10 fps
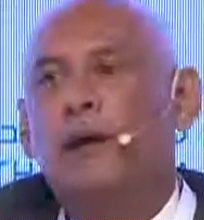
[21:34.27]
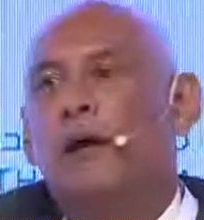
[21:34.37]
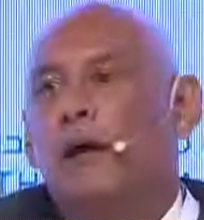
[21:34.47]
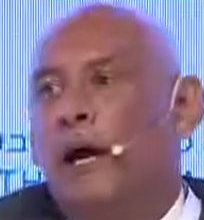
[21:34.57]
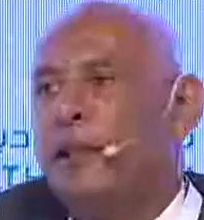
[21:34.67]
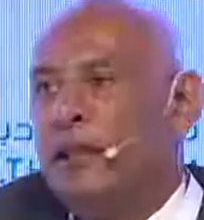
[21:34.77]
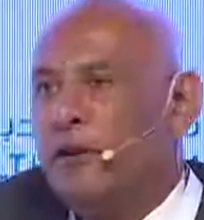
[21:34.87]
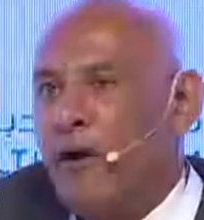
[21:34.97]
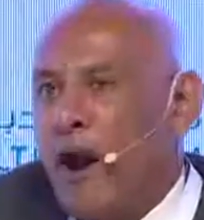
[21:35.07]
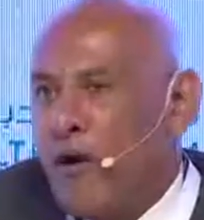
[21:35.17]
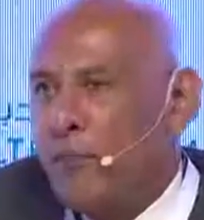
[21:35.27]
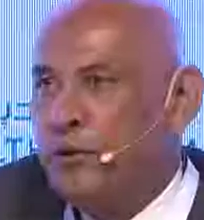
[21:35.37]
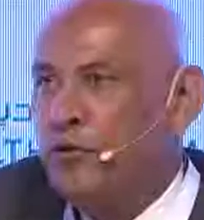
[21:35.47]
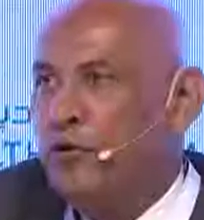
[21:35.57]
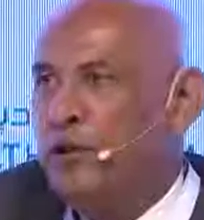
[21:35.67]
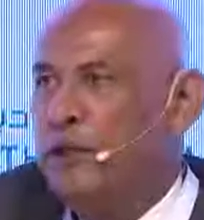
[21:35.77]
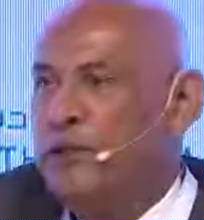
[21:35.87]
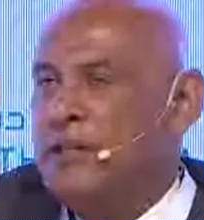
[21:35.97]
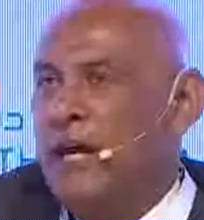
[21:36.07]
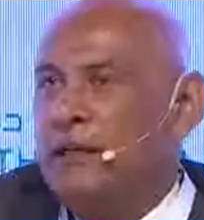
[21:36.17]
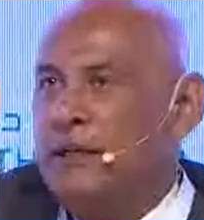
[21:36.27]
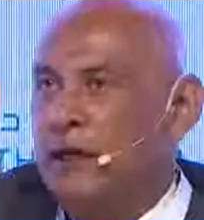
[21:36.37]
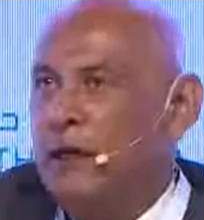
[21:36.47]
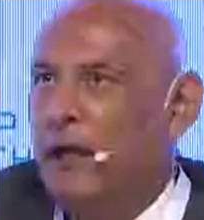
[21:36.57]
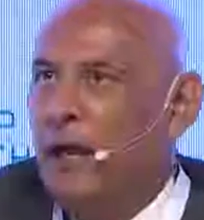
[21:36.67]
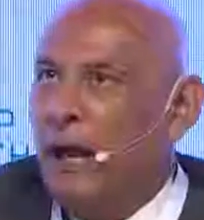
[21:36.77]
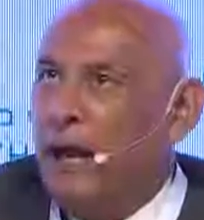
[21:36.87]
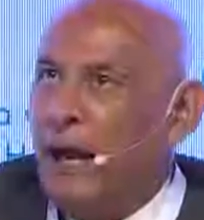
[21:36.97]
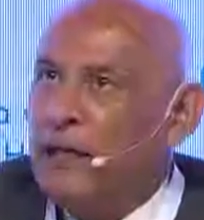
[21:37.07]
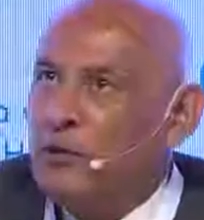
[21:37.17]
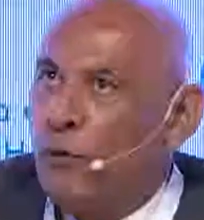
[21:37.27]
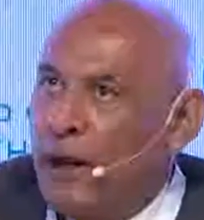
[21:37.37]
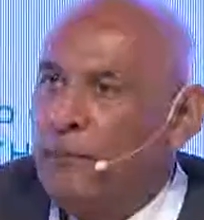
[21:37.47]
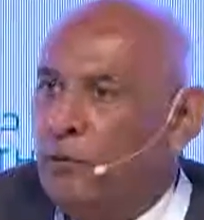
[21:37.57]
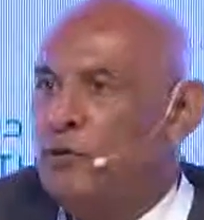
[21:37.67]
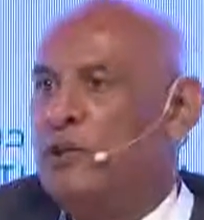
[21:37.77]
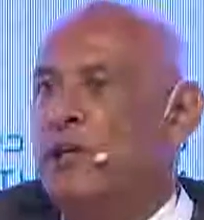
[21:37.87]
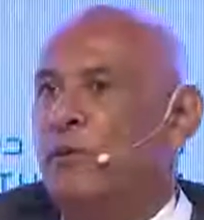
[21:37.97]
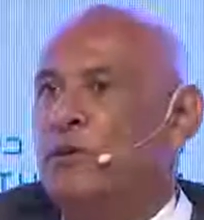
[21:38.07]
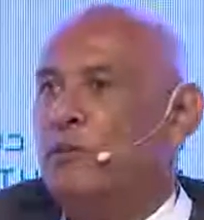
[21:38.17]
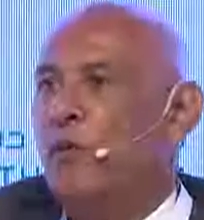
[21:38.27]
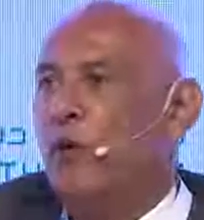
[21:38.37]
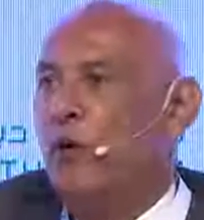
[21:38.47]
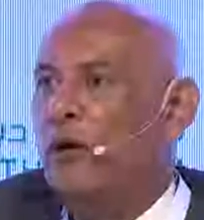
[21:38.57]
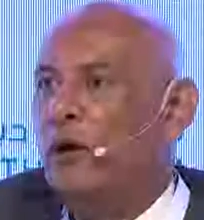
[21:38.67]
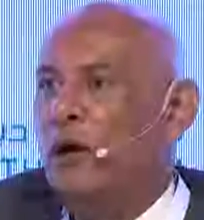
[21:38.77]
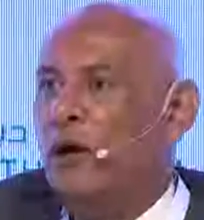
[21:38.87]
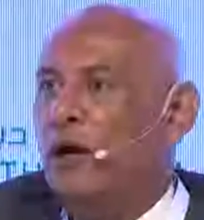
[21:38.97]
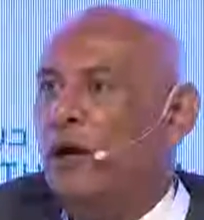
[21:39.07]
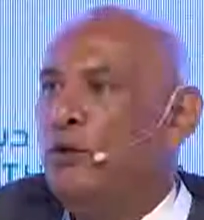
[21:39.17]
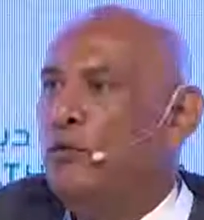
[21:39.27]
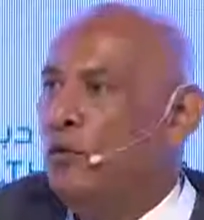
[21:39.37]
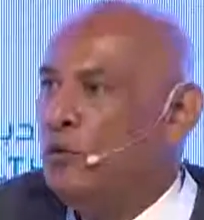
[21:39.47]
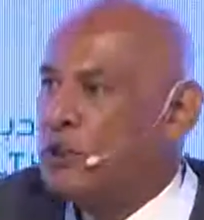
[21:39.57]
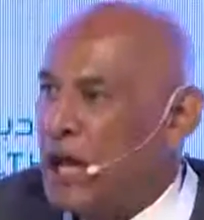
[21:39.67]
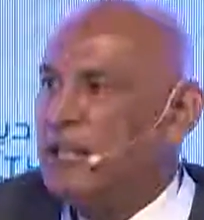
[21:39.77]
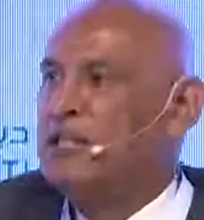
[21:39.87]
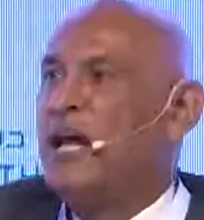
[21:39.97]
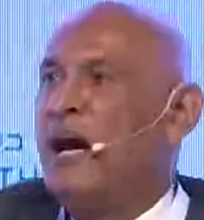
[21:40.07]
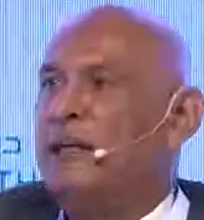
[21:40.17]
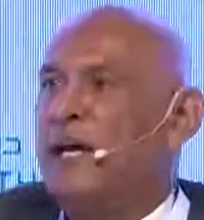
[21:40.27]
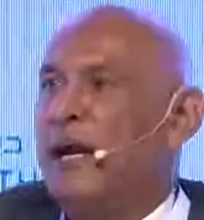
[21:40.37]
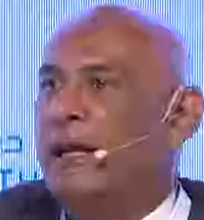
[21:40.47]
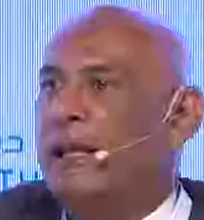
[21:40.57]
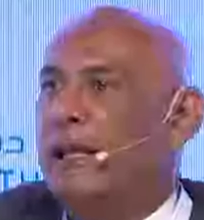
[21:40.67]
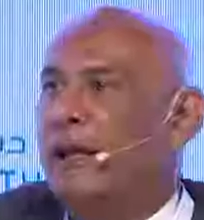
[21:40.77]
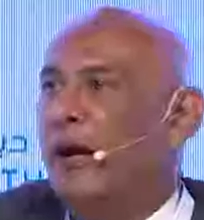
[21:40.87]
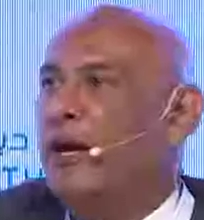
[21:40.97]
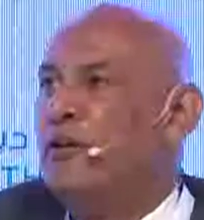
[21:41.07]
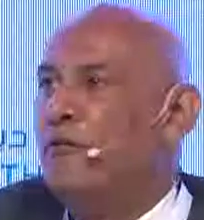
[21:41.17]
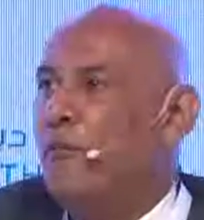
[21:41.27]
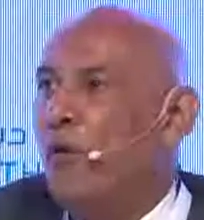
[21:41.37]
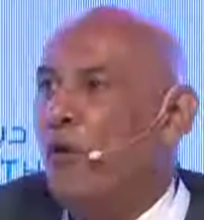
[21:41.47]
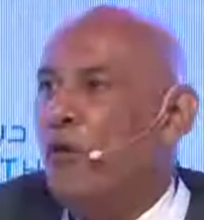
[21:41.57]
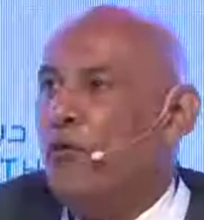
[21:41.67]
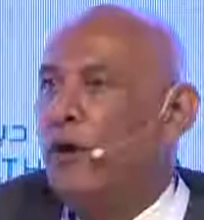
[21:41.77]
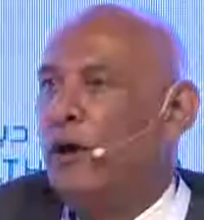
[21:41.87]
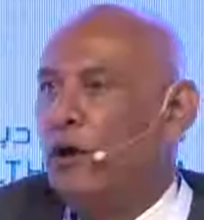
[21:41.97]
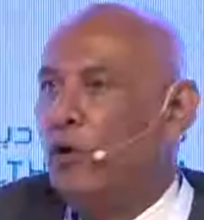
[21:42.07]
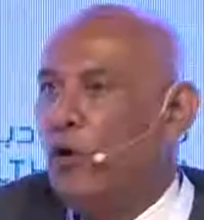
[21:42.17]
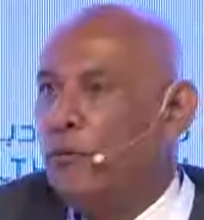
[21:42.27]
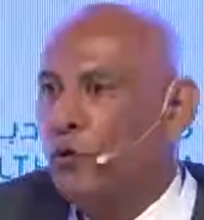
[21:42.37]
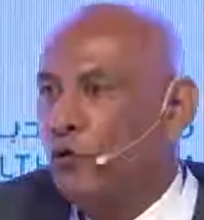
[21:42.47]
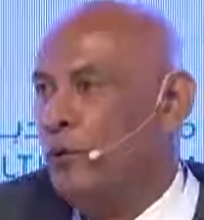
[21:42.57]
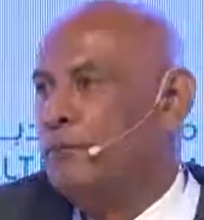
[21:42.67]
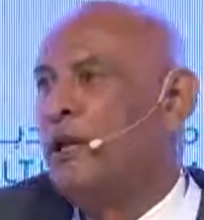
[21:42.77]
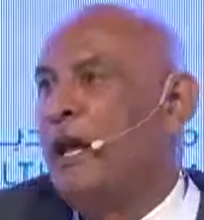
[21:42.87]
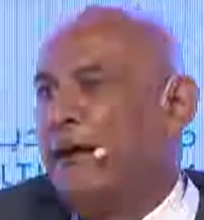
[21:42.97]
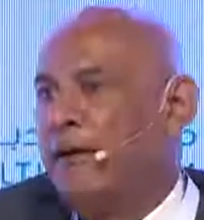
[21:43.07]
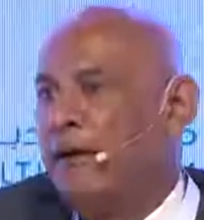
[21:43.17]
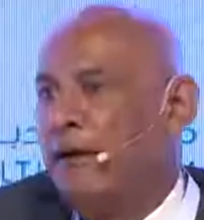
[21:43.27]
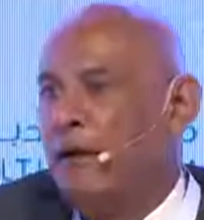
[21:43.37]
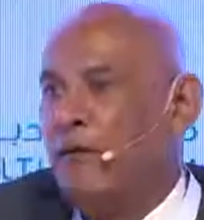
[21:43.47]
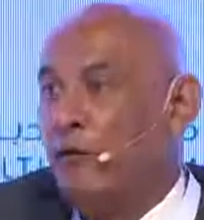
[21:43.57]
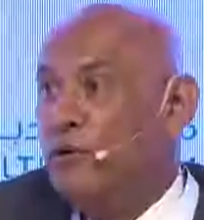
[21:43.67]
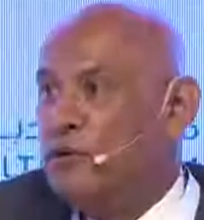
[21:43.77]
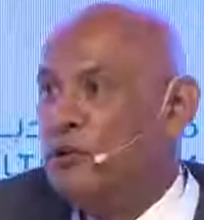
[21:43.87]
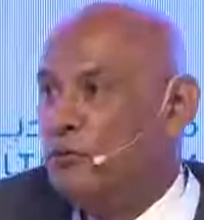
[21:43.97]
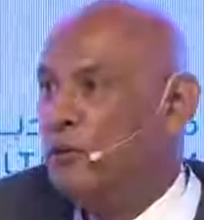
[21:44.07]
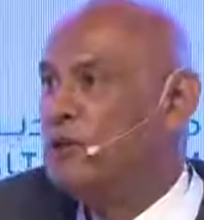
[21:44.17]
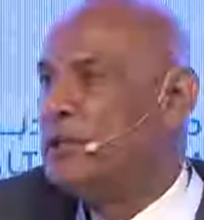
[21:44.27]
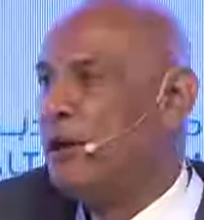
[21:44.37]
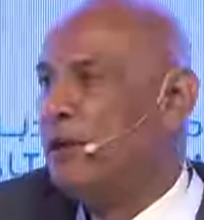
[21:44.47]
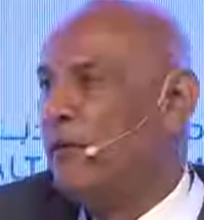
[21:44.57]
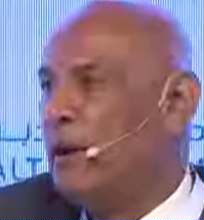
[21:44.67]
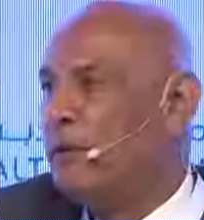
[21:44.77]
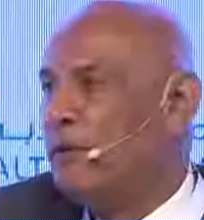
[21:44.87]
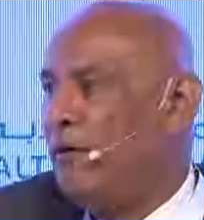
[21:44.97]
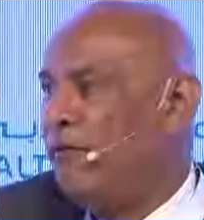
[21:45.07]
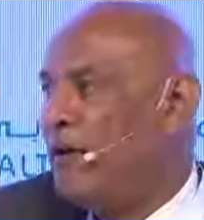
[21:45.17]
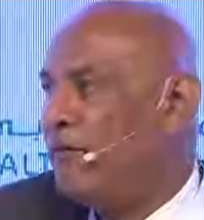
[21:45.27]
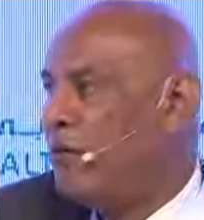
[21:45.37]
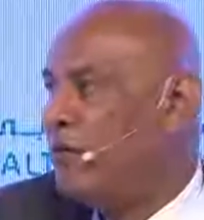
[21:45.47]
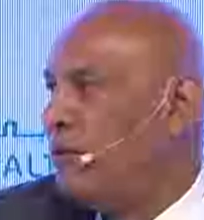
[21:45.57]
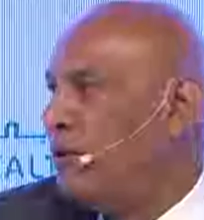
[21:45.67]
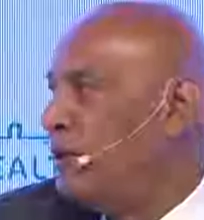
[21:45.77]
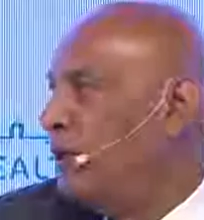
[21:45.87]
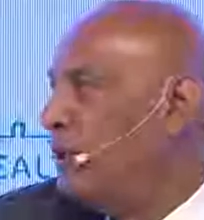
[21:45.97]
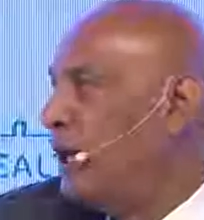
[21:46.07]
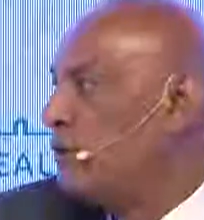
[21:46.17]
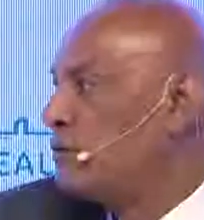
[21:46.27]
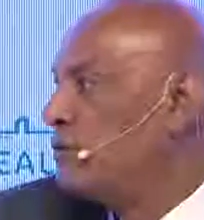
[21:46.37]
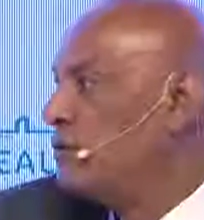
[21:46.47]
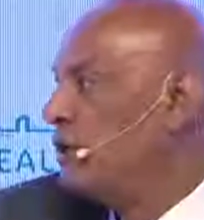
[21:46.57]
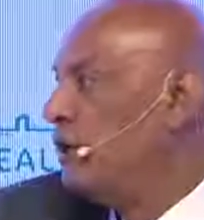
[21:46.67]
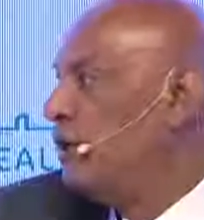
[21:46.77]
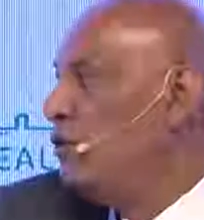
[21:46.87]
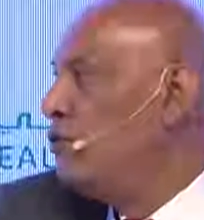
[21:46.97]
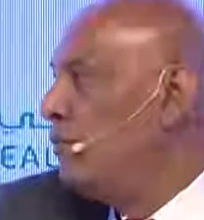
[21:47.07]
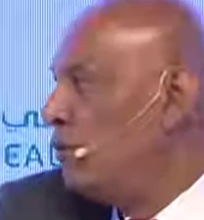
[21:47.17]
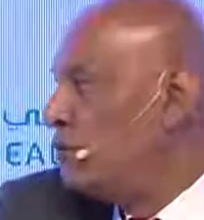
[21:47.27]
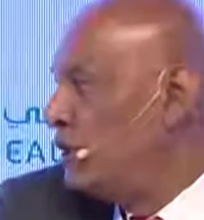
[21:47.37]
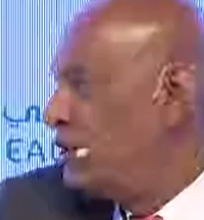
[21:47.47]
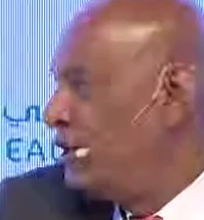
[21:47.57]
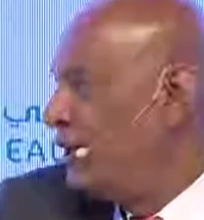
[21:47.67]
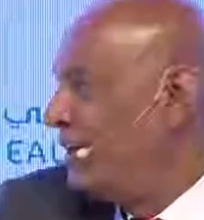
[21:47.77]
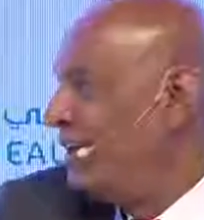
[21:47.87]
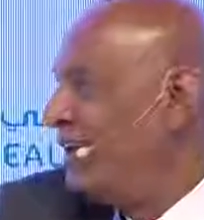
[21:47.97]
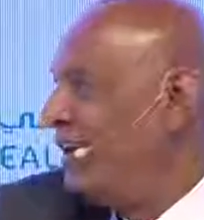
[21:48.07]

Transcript: Uh, I think there are opportunities that uh, as you're able to sequence more, uh, you, you start, start targeting kind of more uh, global groups. Like, for instance, within Saudi Arabia, there are five hundred thirteen thousand newborns each year.